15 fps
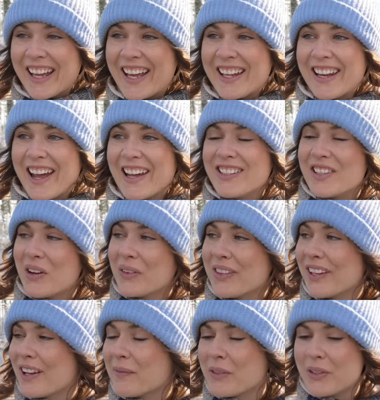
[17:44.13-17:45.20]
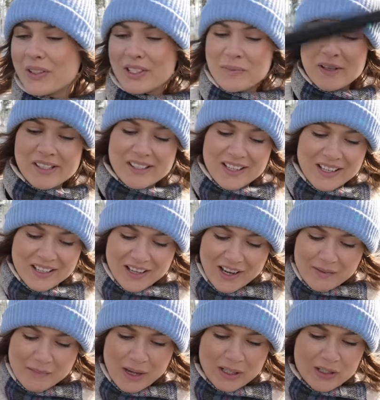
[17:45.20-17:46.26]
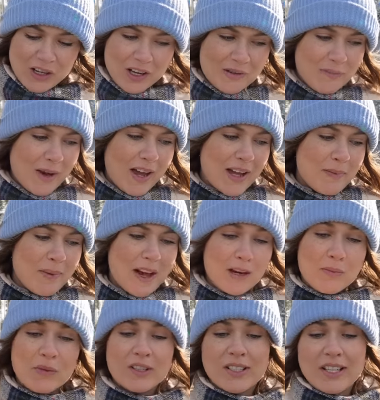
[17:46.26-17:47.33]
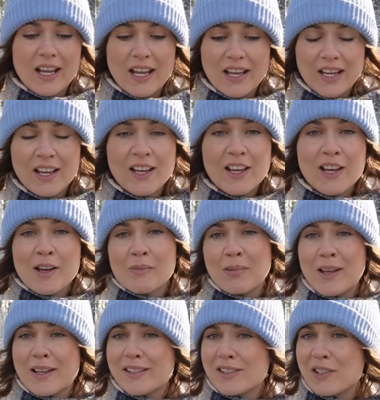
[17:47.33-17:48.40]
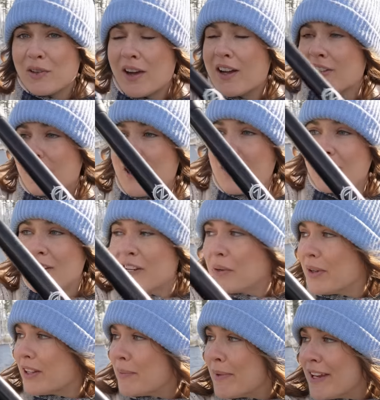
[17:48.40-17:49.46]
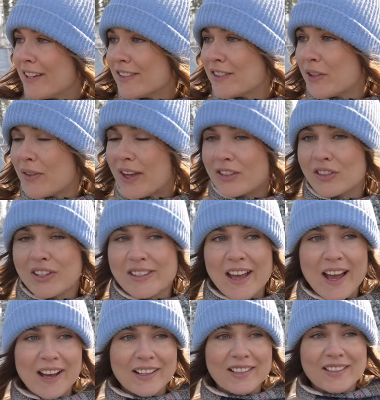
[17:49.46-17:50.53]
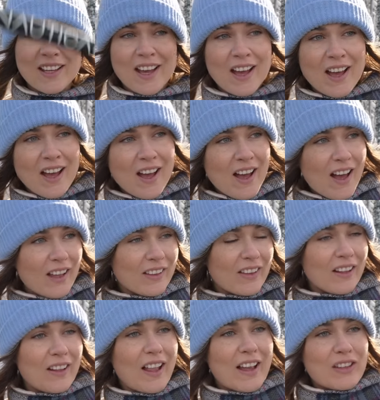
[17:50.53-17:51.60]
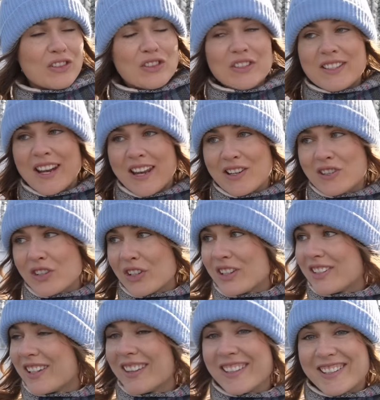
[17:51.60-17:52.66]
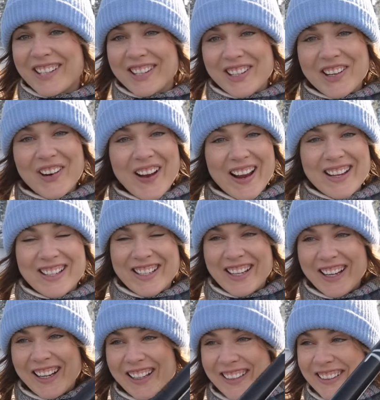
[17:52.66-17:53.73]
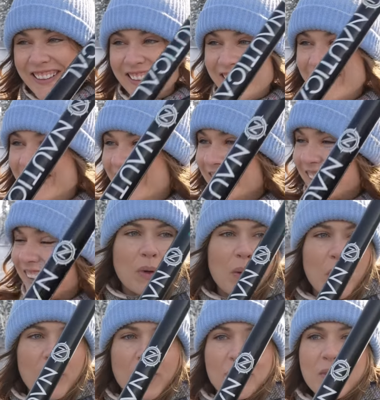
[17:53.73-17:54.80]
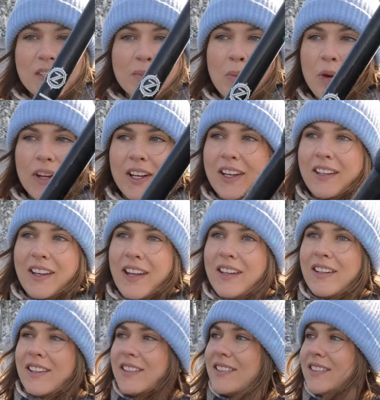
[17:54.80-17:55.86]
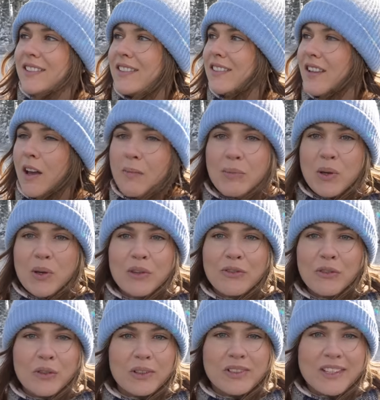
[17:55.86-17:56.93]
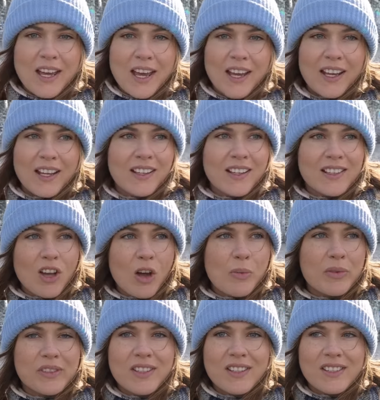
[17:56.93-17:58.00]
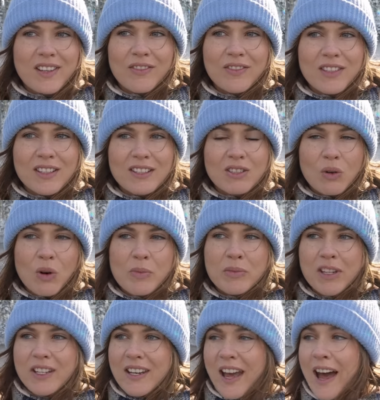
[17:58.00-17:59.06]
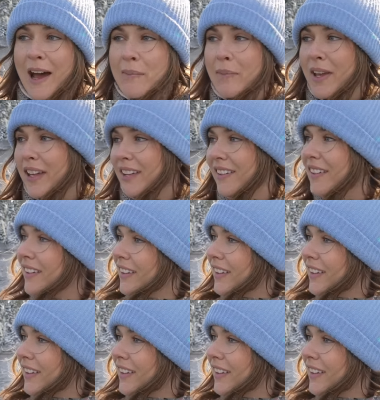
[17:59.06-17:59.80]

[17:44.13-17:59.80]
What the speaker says: and I don't think I'm going to be standing up much on my paddleboard today. Plus, you guys are out here with me, so that just adds a little extra danger to the situation. We woke up this morning and it's a beautiful day. It's almost as if the storm didn't happen